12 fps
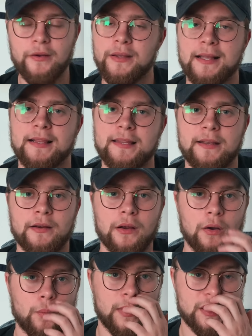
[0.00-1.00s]
clear
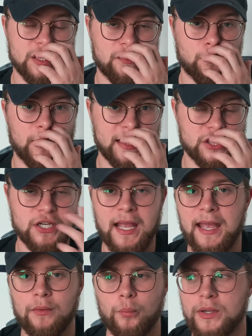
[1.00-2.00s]
which is which
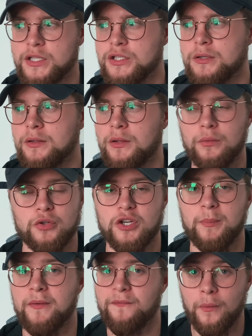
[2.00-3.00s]
and which you should
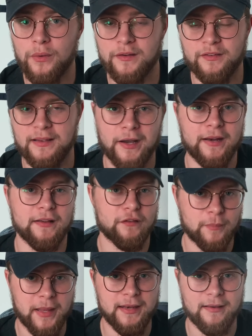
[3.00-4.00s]
be focusing cutting
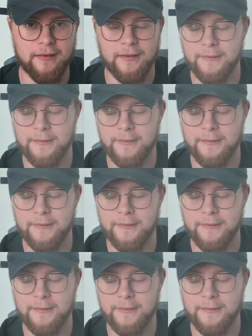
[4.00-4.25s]
spending on.